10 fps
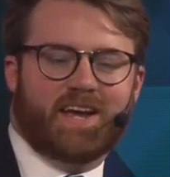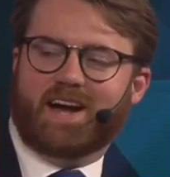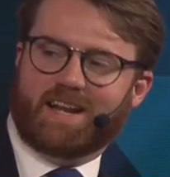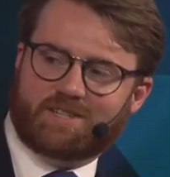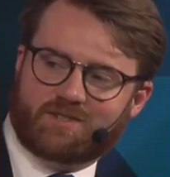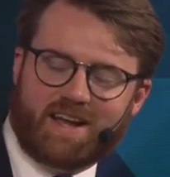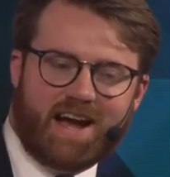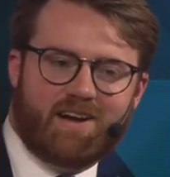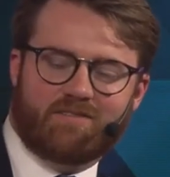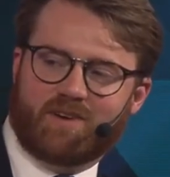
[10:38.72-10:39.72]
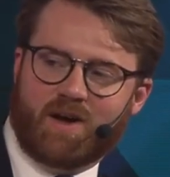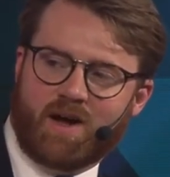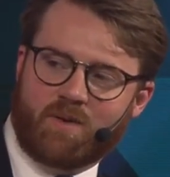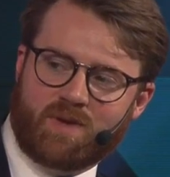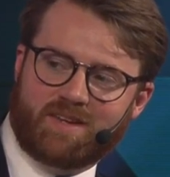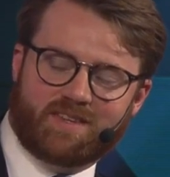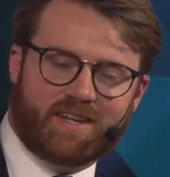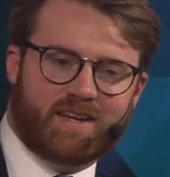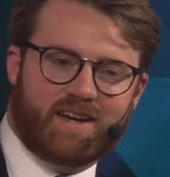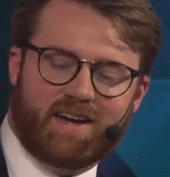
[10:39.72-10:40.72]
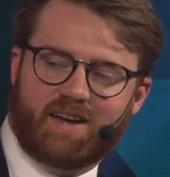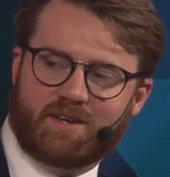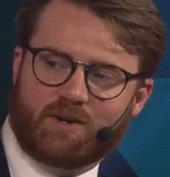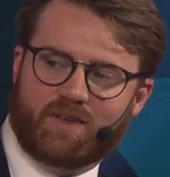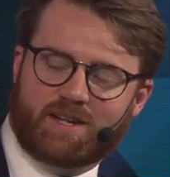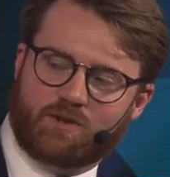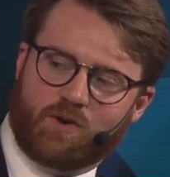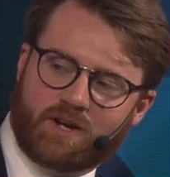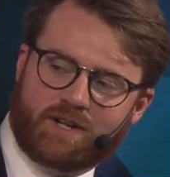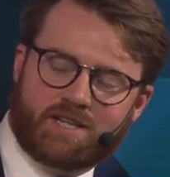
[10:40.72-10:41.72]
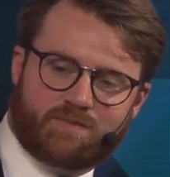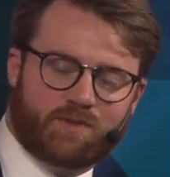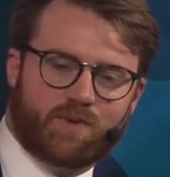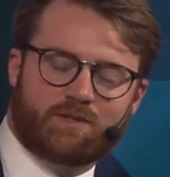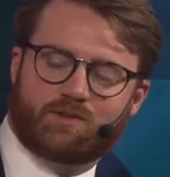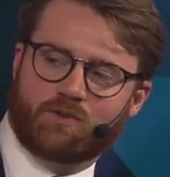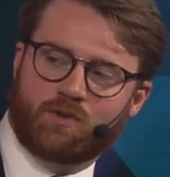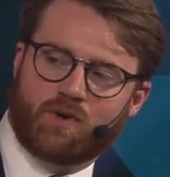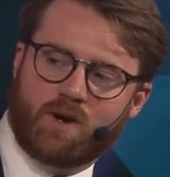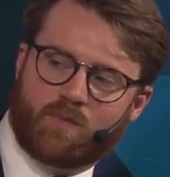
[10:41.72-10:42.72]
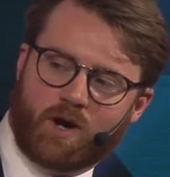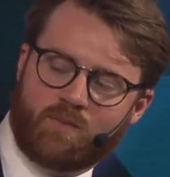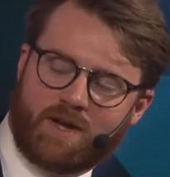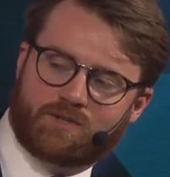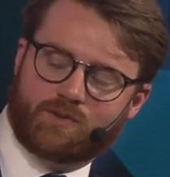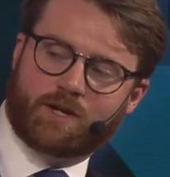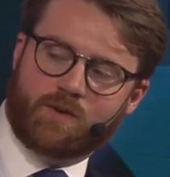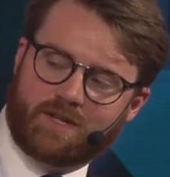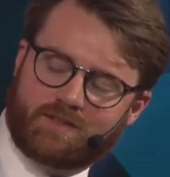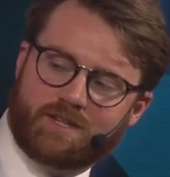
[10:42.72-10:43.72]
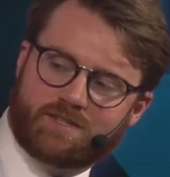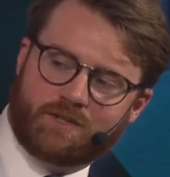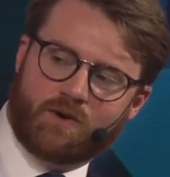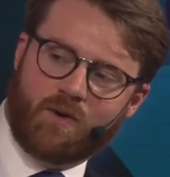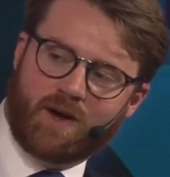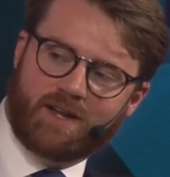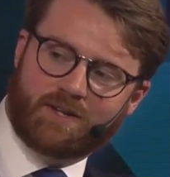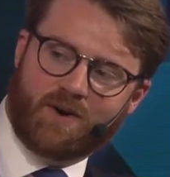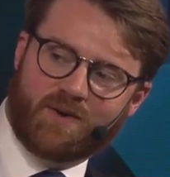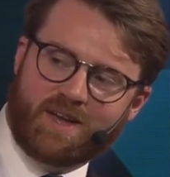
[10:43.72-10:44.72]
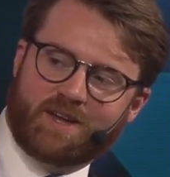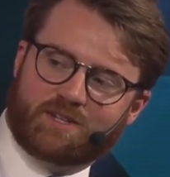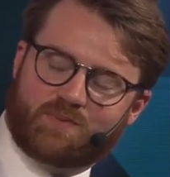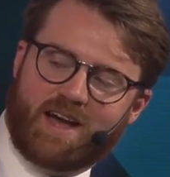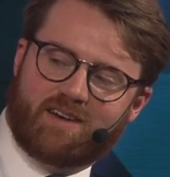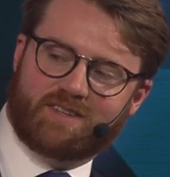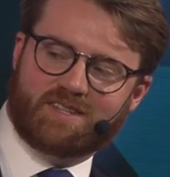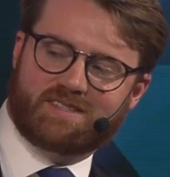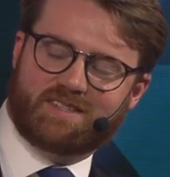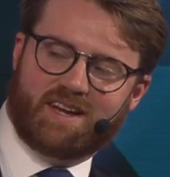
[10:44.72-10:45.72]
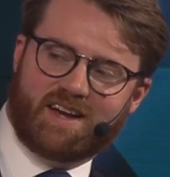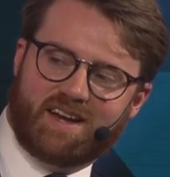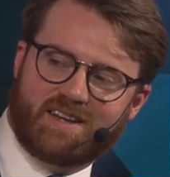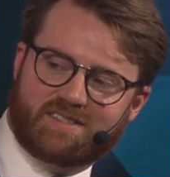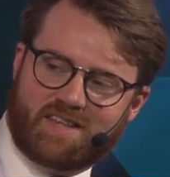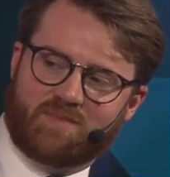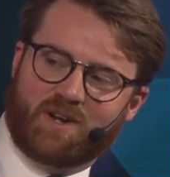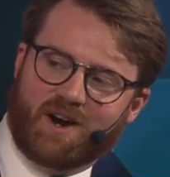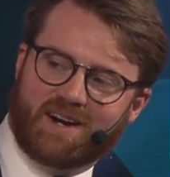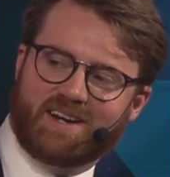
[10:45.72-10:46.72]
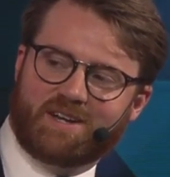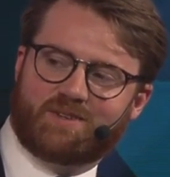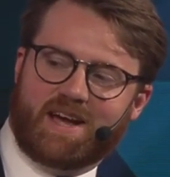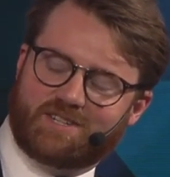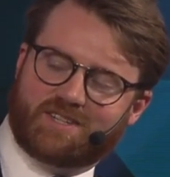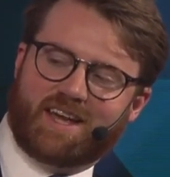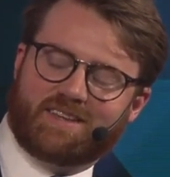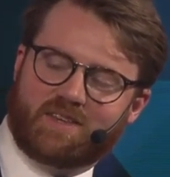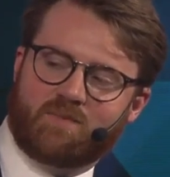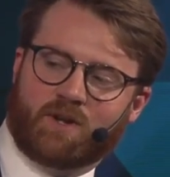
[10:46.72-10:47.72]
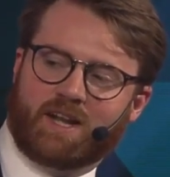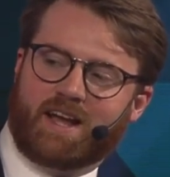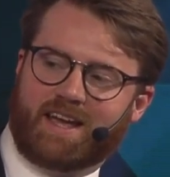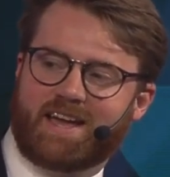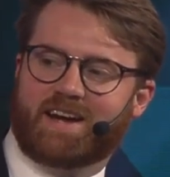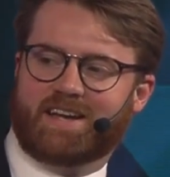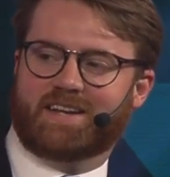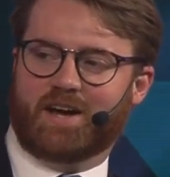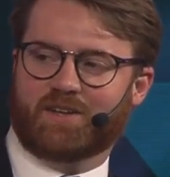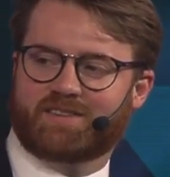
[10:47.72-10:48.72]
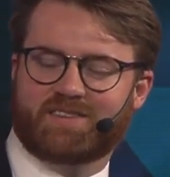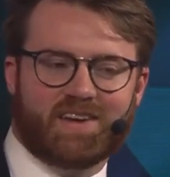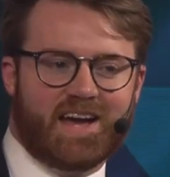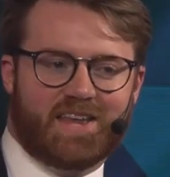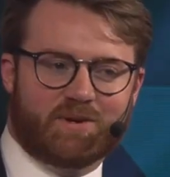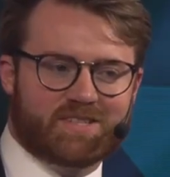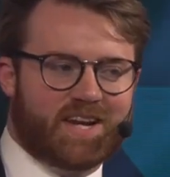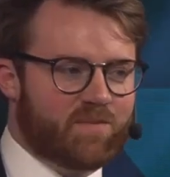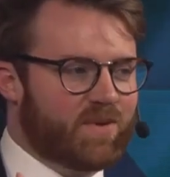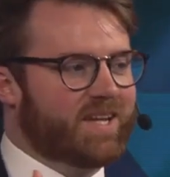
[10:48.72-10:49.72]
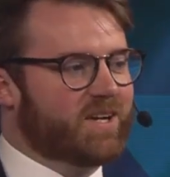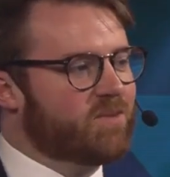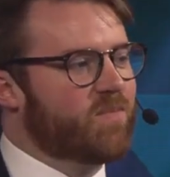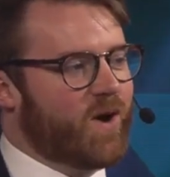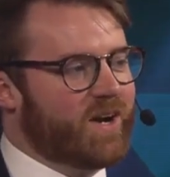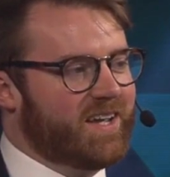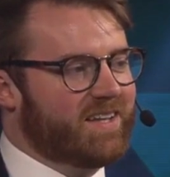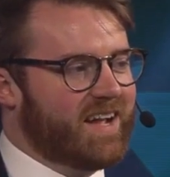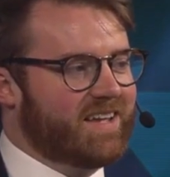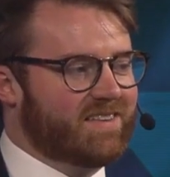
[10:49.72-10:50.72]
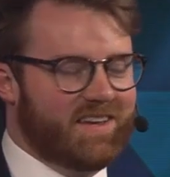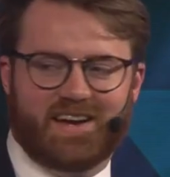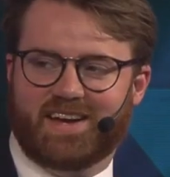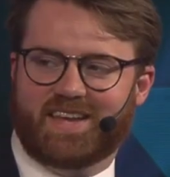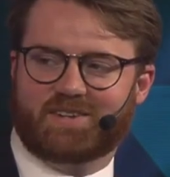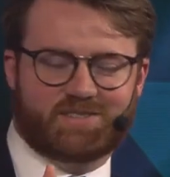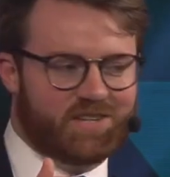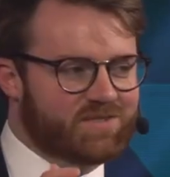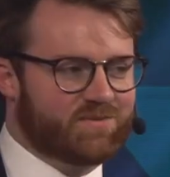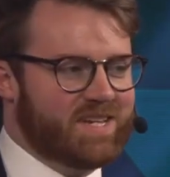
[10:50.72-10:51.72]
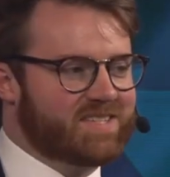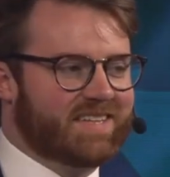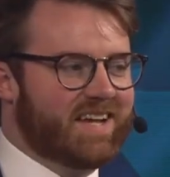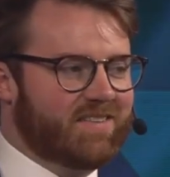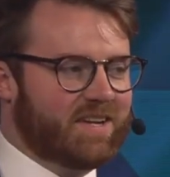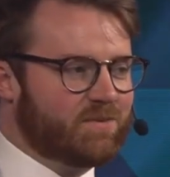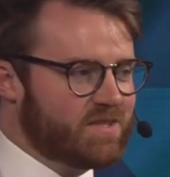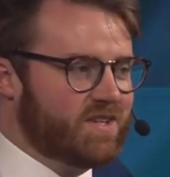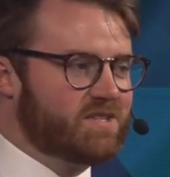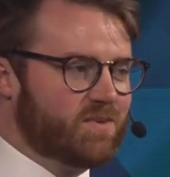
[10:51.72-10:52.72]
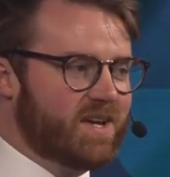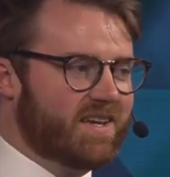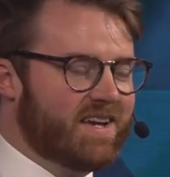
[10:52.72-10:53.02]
I literally have a meeting, that's organized between two parliamentary committees in Norway, because we have this seminar to educate them on like AI and health. And there was like a political party that just recently, I think it was this week,